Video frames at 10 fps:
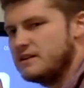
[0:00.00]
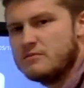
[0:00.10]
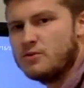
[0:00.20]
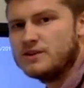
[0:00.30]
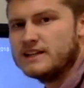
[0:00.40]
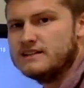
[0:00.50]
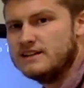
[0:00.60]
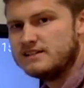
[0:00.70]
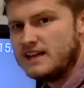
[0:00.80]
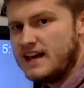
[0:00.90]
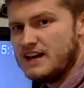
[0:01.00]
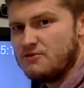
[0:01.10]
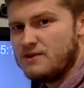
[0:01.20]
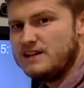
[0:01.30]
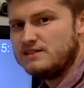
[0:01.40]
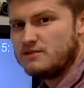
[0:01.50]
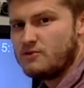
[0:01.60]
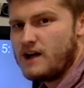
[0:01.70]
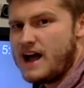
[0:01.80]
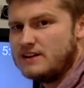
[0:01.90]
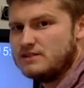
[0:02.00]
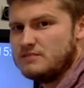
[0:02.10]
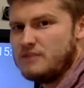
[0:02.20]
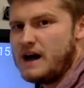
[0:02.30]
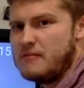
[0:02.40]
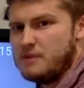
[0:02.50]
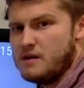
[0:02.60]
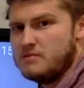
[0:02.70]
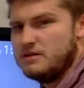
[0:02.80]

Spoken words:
the board like this, an eraser will actually pop up.